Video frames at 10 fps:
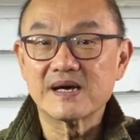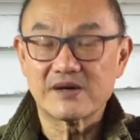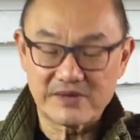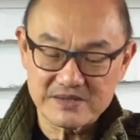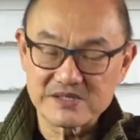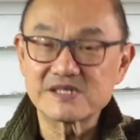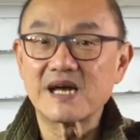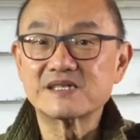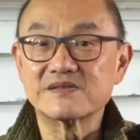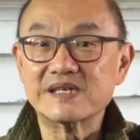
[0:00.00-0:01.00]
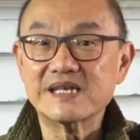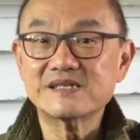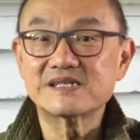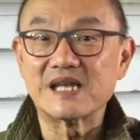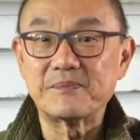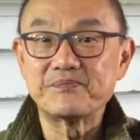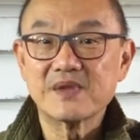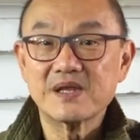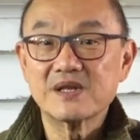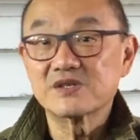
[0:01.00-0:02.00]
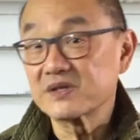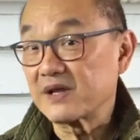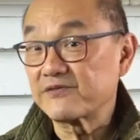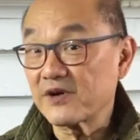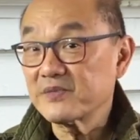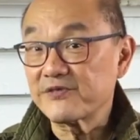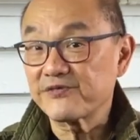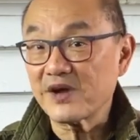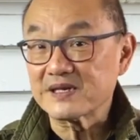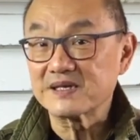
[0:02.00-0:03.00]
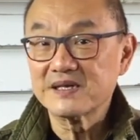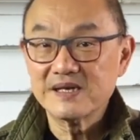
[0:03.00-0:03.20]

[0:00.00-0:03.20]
around the sides of the instep, so that from the front,